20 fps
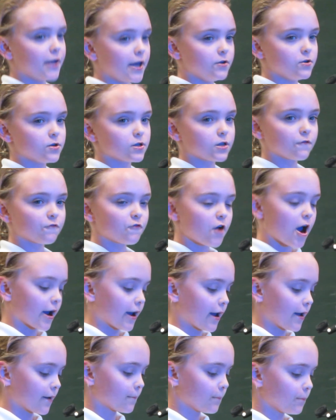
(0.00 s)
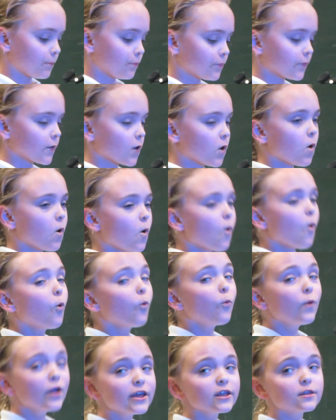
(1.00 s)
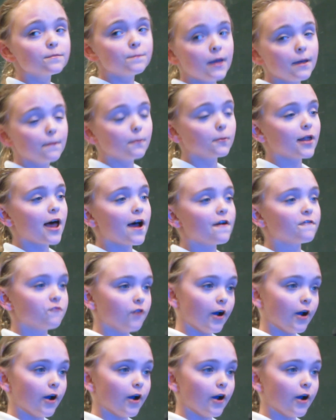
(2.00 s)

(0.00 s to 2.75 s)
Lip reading: dangers of fracking. We as people have